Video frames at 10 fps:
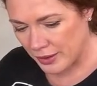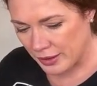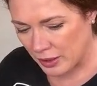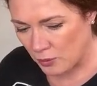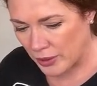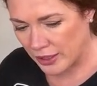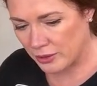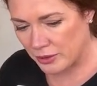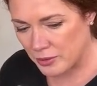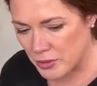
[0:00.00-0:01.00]
like, when I
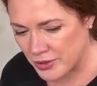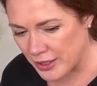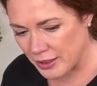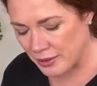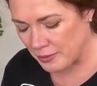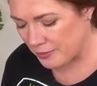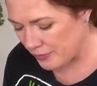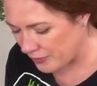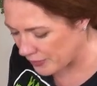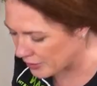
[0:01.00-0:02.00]
go to the museum,
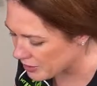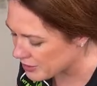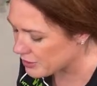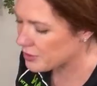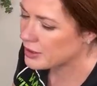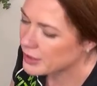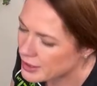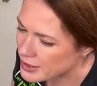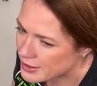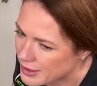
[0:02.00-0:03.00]
there are certain
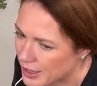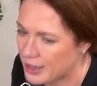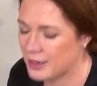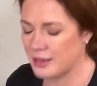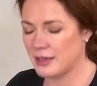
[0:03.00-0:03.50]
things that,